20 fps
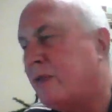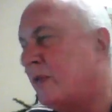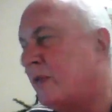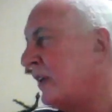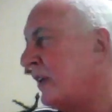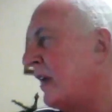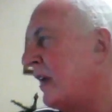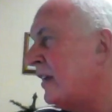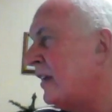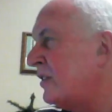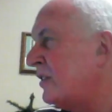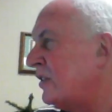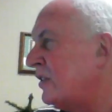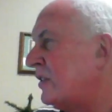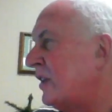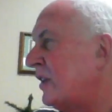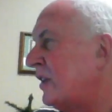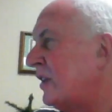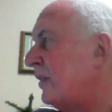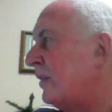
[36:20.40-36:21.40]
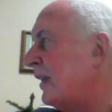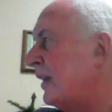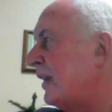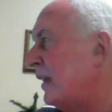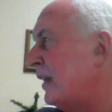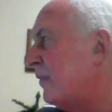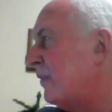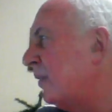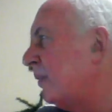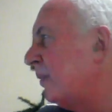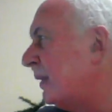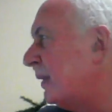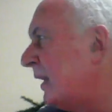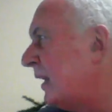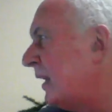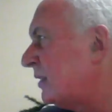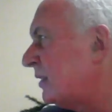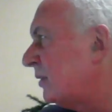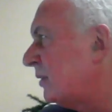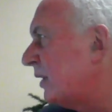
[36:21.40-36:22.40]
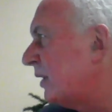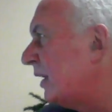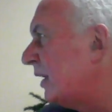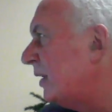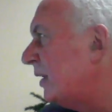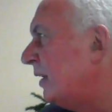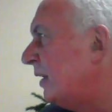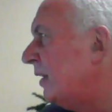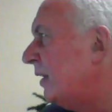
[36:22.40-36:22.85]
if we answered something different, but that's okay.